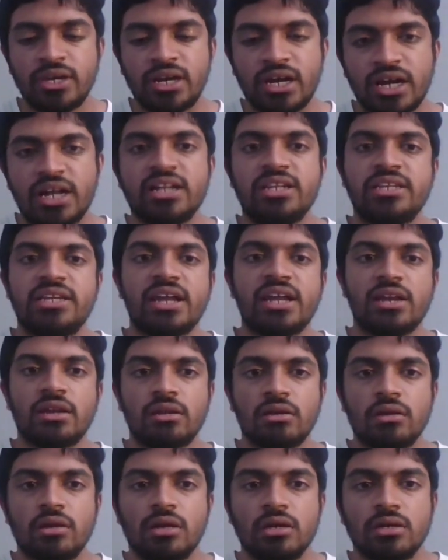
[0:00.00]
until
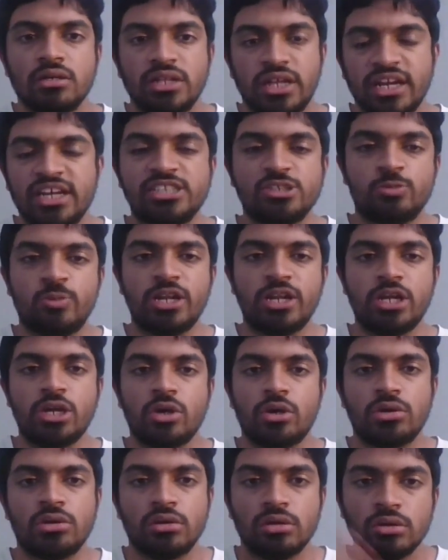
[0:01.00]
the next
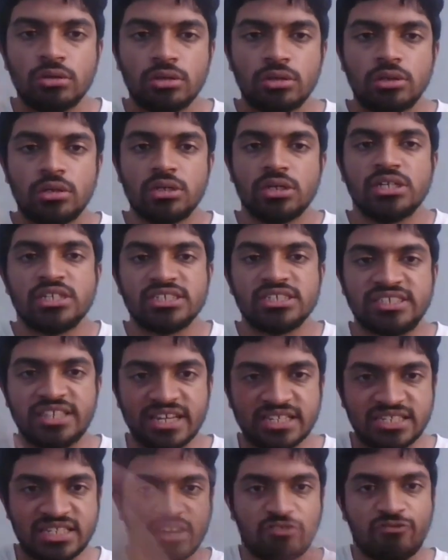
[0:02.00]
video, stay
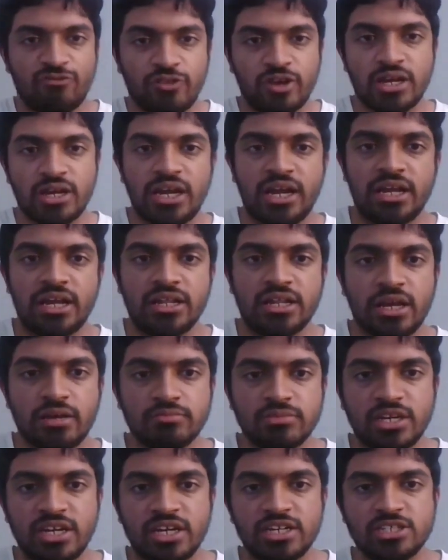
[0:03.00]
safe. And
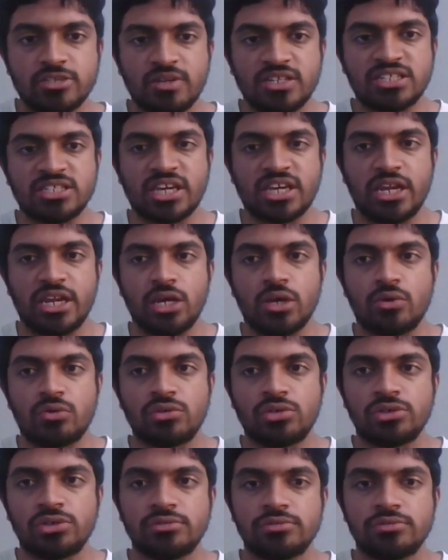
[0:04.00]
here's me signing out.